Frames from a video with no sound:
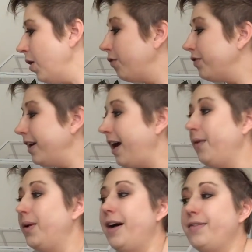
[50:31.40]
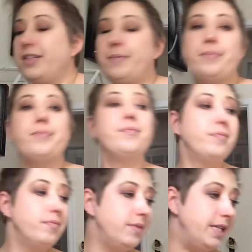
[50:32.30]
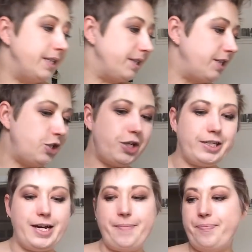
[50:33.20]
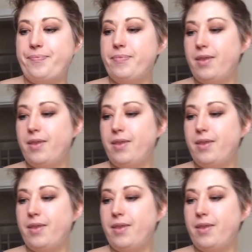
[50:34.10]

Hopefully I will have some decent stitching time.